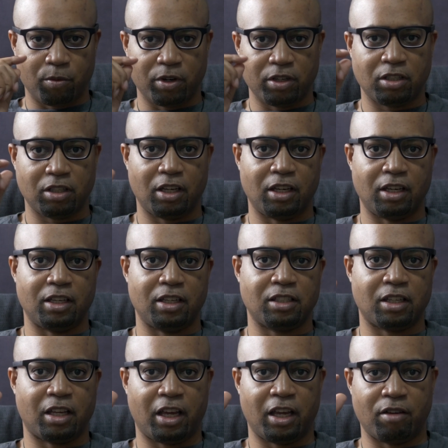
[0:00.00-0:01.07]
which
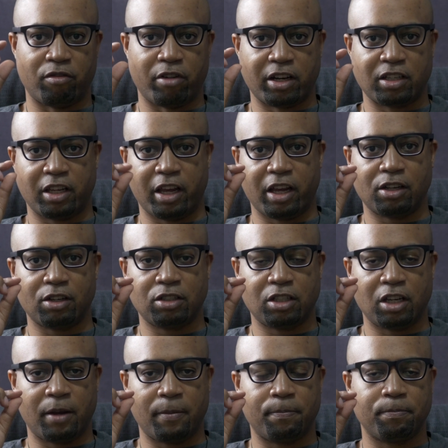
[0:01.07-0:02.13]
is a rectangular
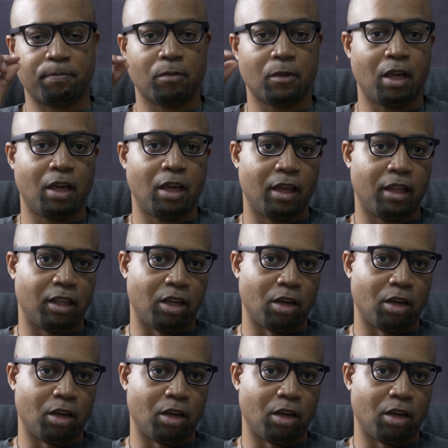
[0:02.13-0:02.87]
shape. They